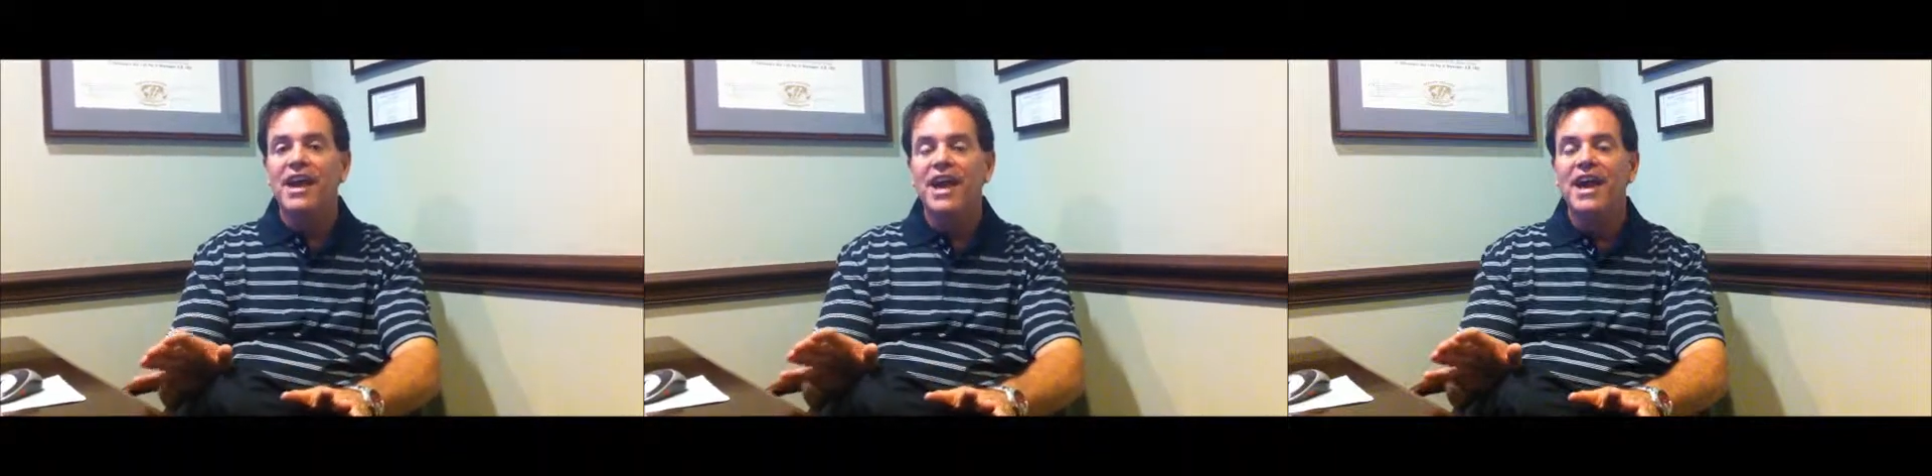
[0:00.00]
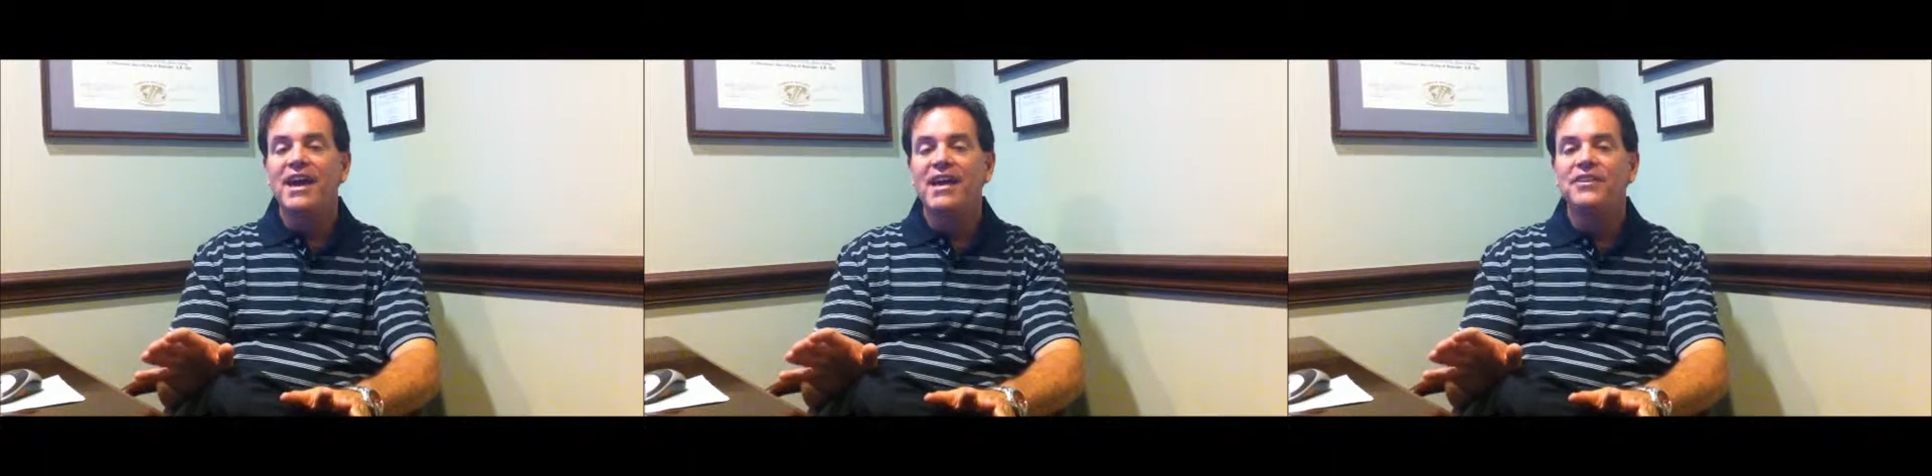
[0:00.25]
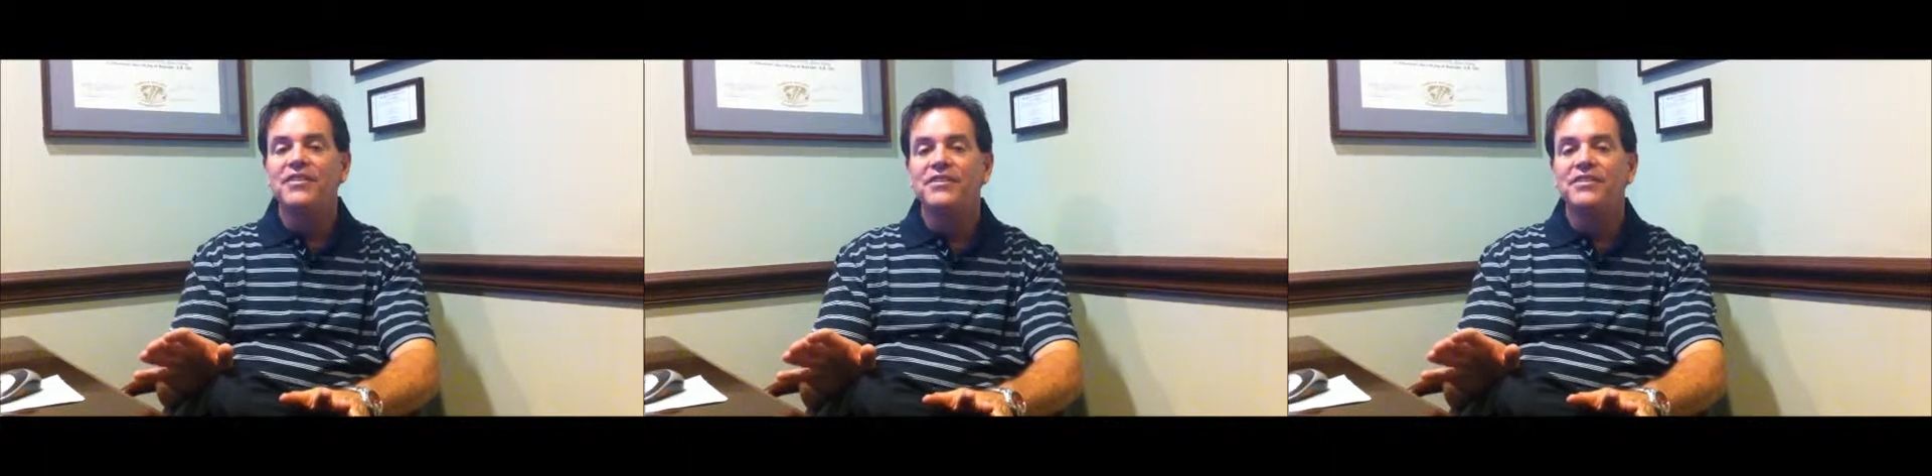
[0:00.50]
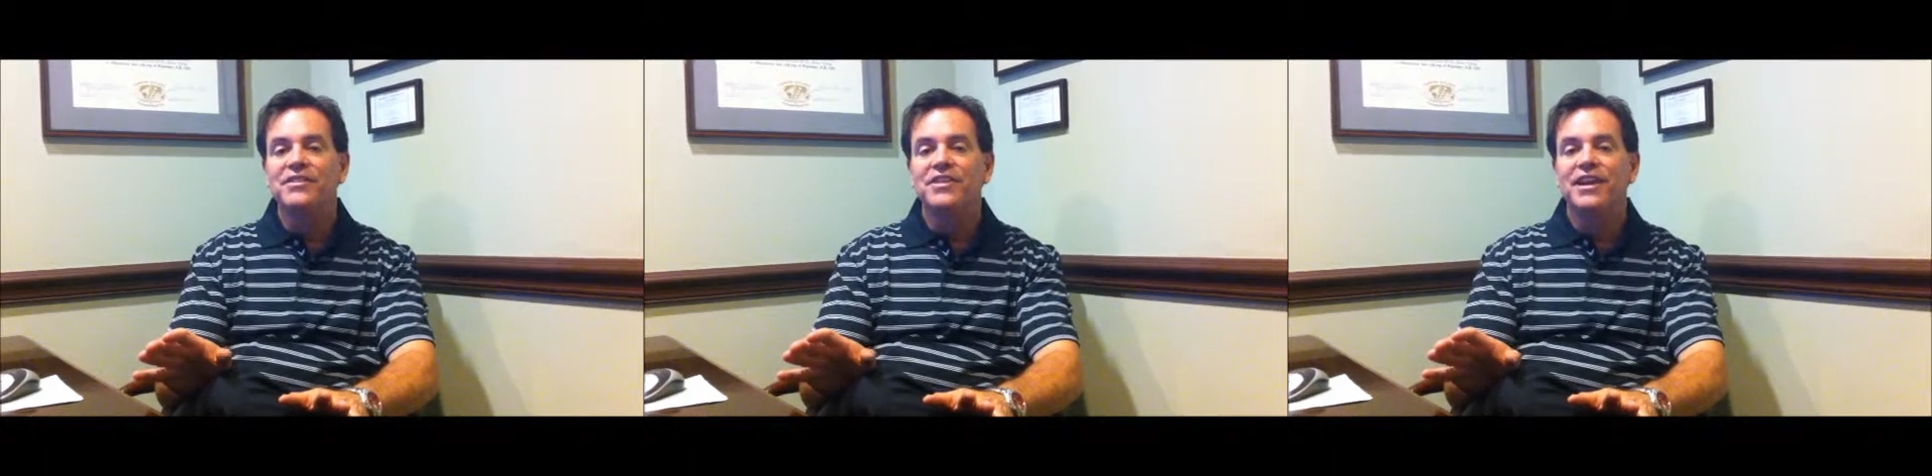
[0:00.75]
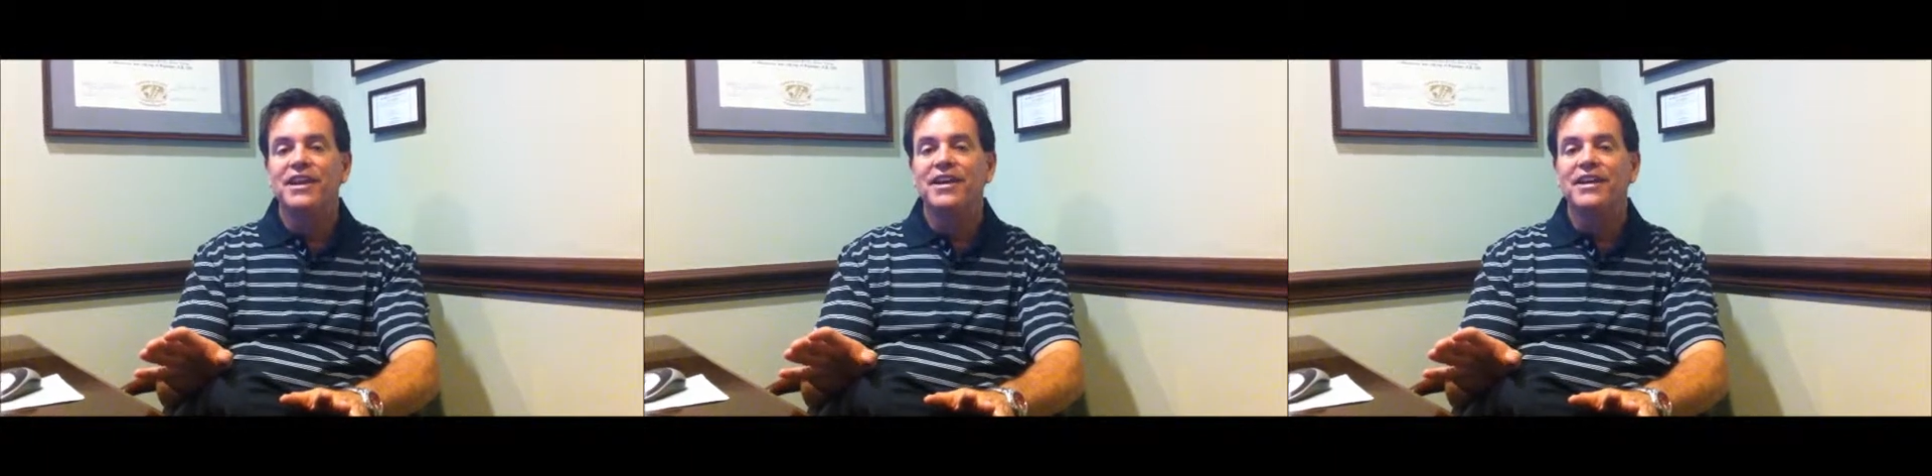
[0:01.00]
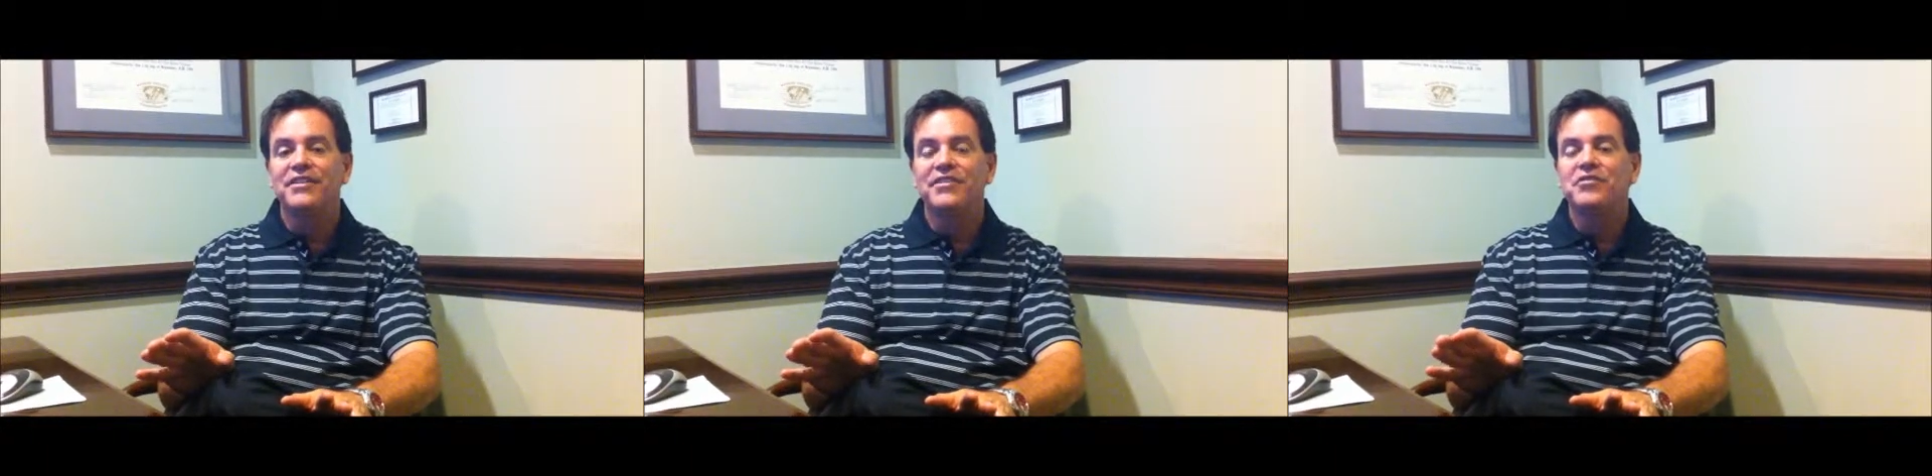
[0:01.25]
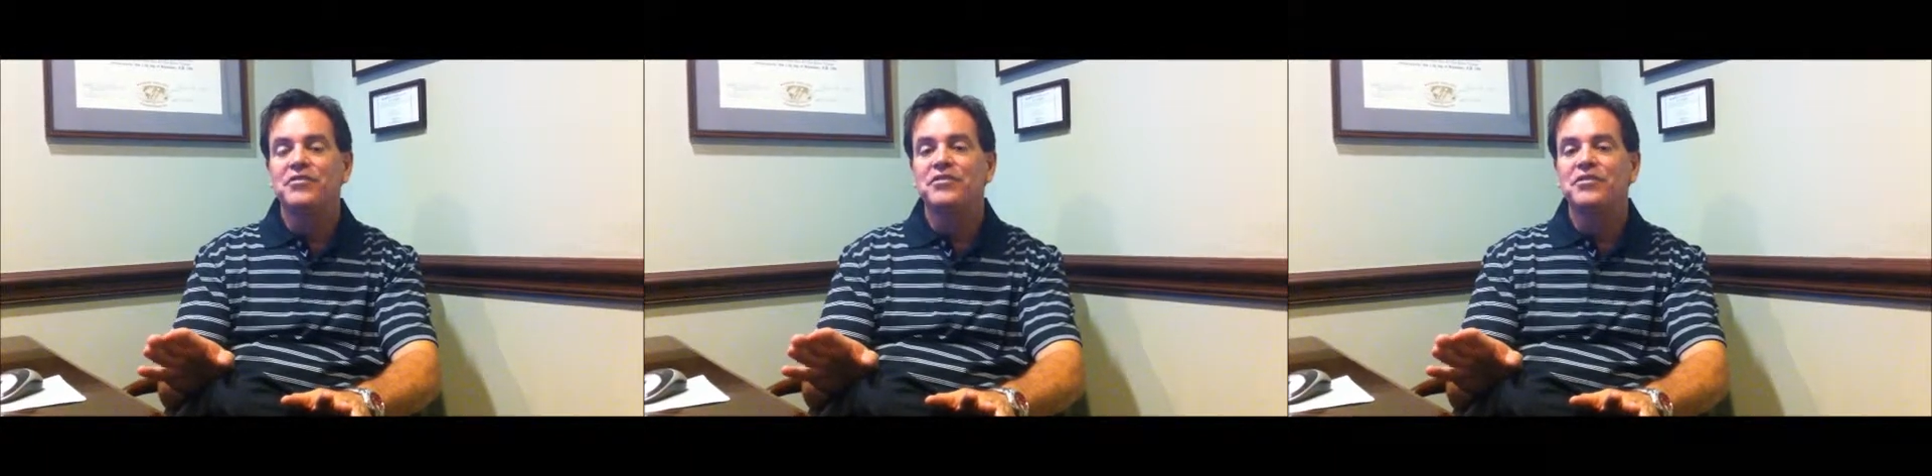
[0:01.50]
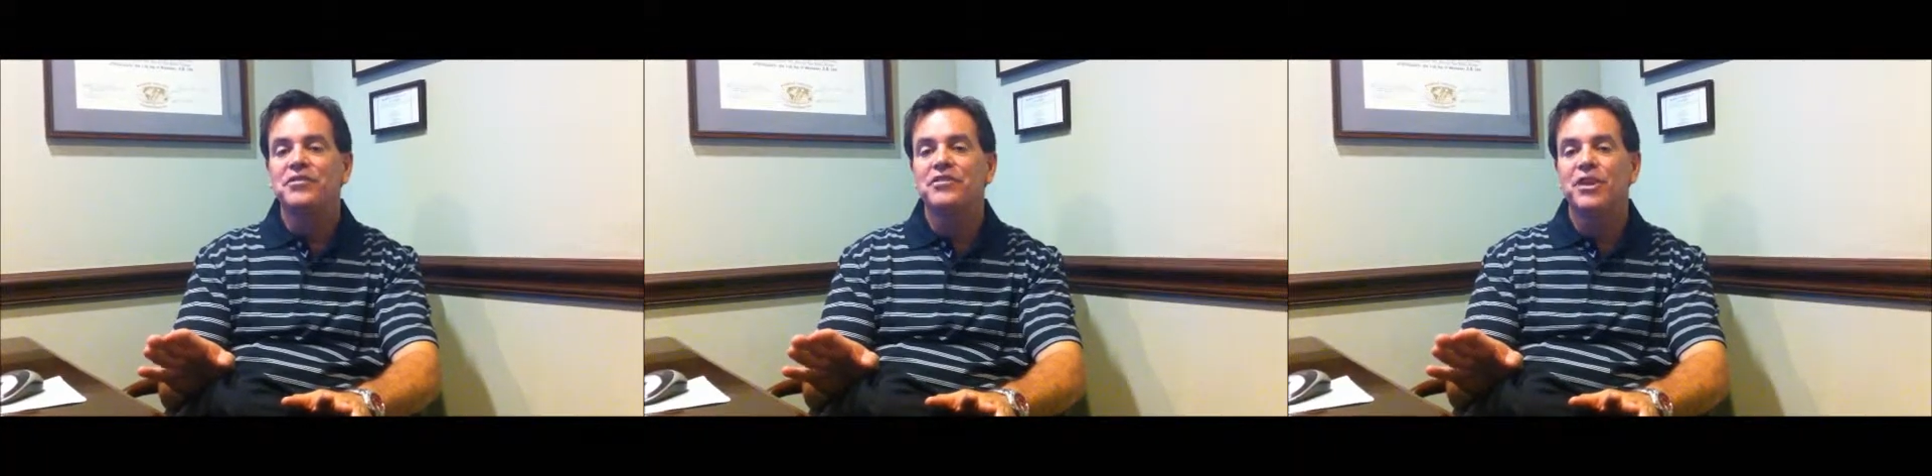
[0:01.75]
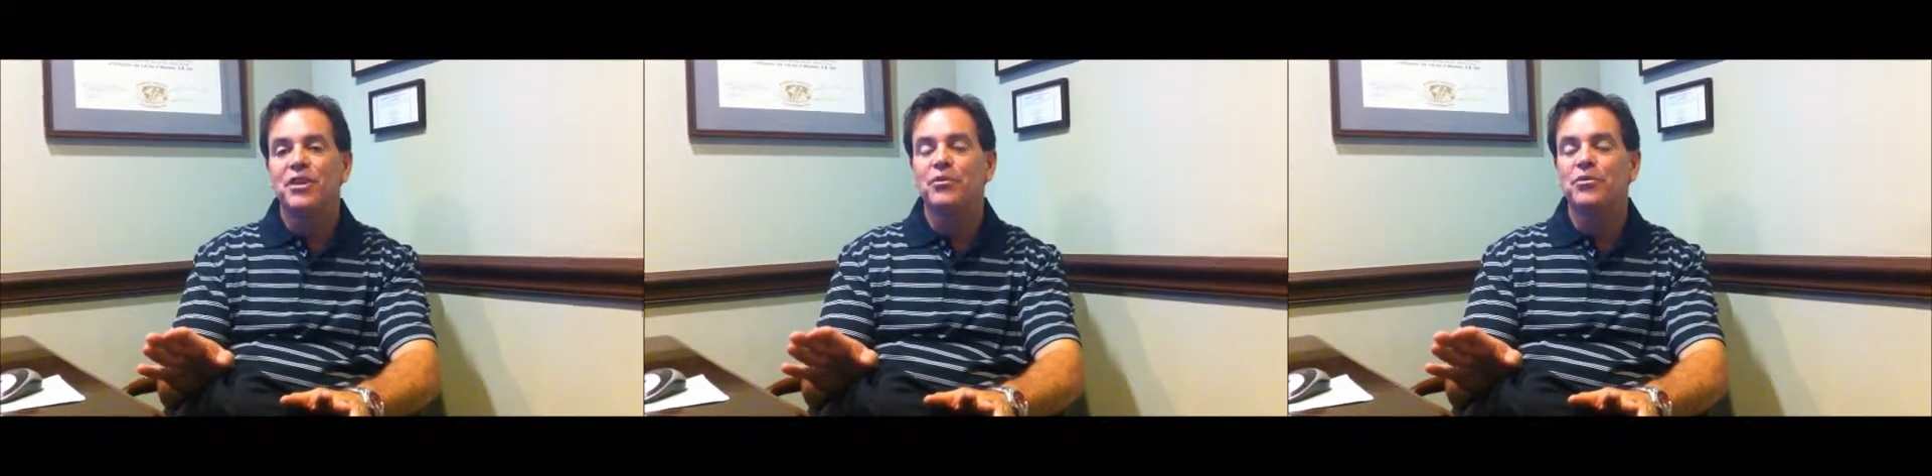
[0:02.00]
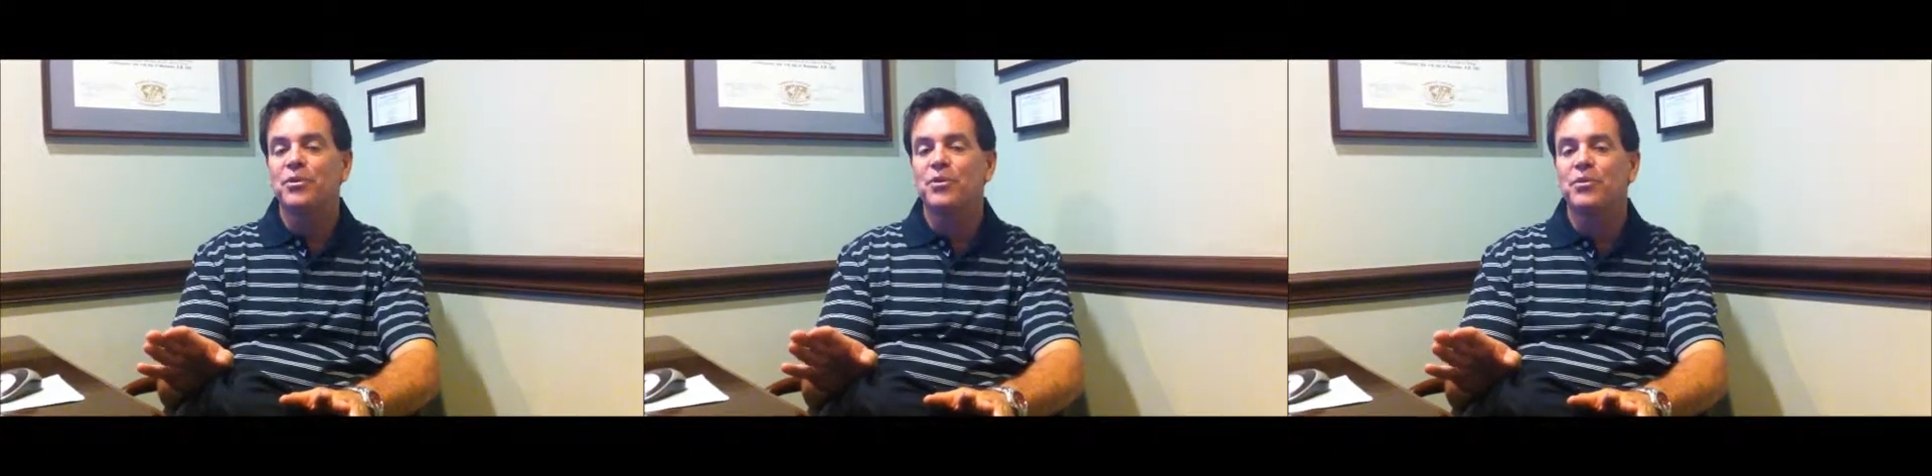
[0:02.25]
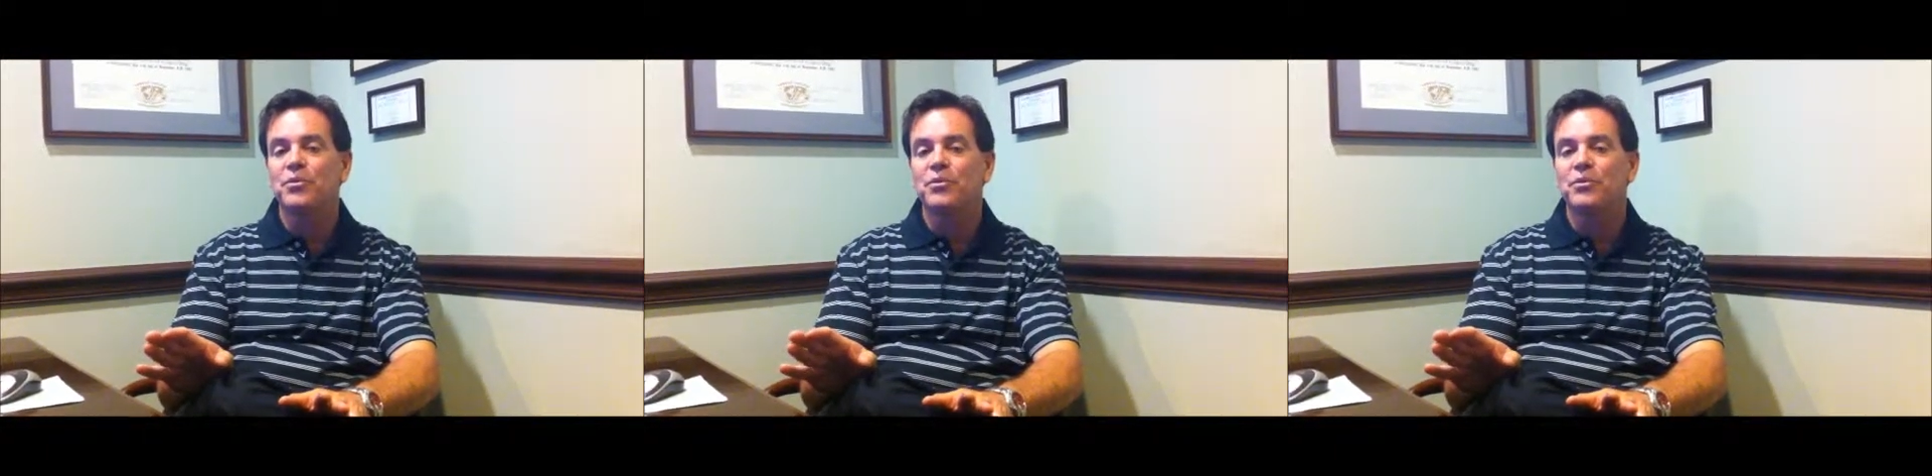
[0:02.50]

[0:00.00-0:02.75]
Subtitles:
and you know, through